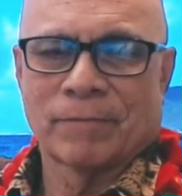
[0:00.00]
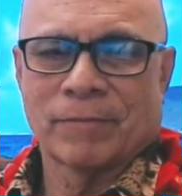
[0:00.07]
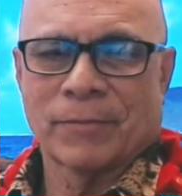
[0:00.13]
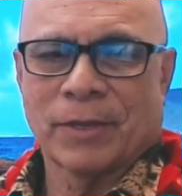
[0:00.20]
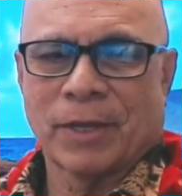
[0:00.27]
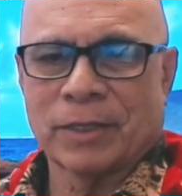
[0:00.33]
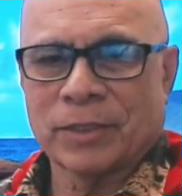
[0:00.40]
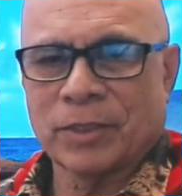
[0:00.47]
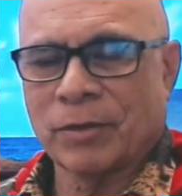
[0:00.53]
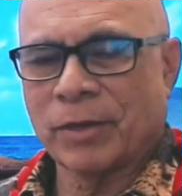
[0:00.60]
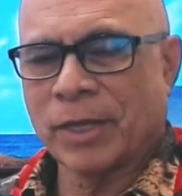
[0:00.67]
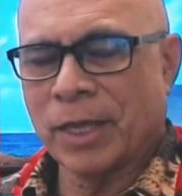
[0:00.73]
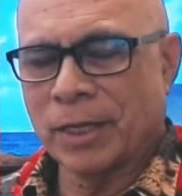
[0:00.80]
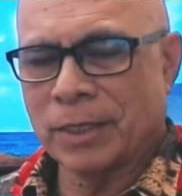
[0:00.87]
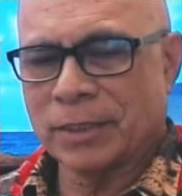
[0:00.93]
And so,
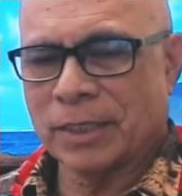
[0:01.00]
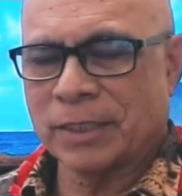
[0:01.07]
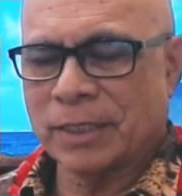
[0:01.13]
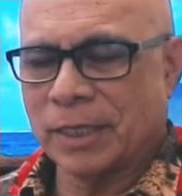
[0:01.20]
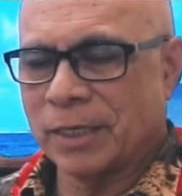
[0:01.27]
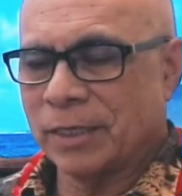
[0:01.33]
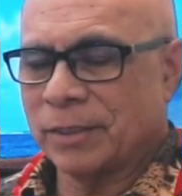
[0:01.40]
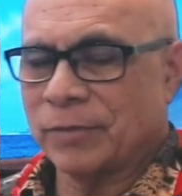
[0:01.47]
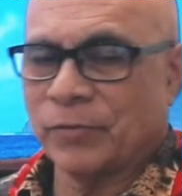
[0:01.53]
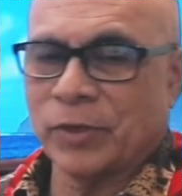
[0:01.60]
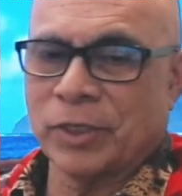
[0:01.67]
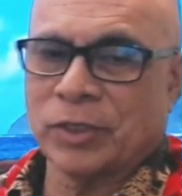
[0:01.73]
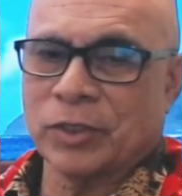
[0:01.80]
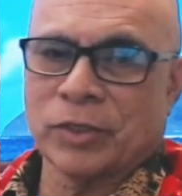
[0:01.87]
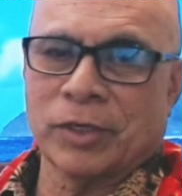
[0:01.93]
again, as I said, it's
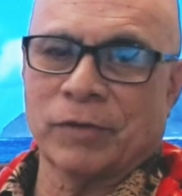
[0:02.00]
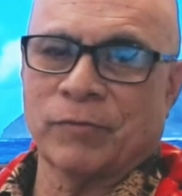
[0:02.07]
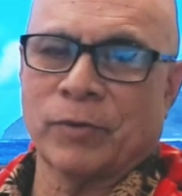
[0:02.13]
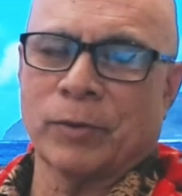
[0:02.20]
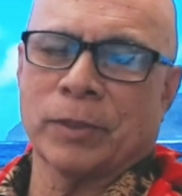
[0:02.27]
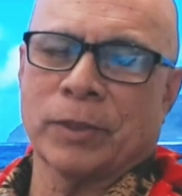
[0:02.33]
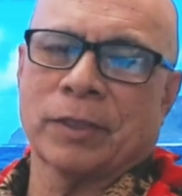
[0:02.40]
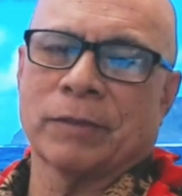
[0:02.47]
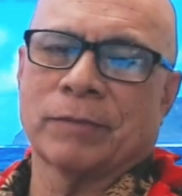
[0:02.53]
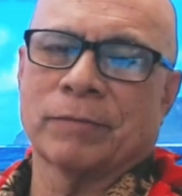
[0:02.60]
very straightforward,